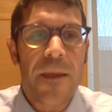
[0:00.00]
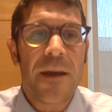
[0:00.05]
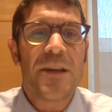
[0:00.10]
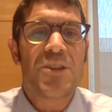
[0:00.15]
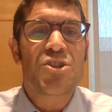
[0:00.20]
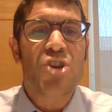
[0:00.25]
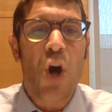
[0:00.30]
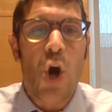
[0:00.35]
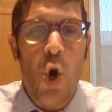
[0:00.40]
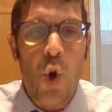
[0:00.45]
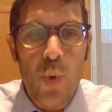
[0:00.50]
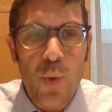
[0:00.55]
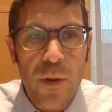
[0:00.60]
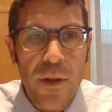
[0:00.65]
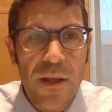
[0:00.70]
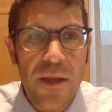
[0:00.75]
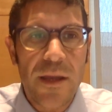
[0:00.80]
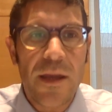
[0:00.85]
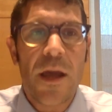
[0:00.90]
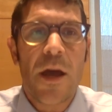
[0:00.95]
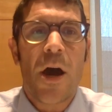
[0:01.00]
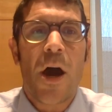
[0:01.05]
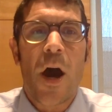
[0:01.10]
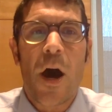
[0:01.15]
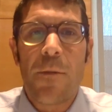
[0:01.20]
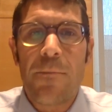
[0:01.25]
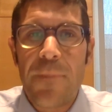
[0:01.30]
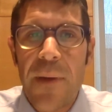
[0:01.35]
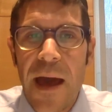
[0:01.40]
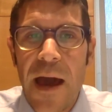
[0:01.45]
It's only
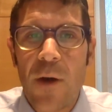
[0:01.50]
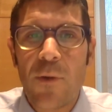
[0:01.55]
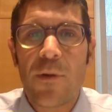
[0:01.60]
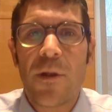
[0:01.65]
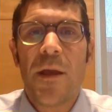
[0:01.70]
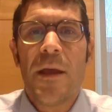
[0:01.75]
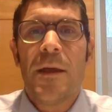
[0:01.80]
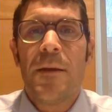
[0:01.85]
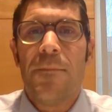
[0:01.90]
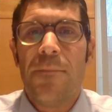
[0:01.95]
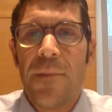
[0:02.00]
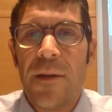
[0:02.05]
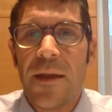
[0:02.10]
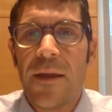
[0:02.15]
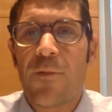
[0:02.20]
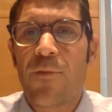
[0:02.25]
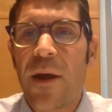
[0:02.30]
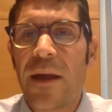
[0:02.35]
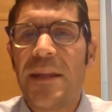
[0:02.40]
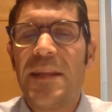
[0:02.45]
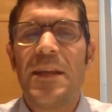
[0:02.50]
about me, right?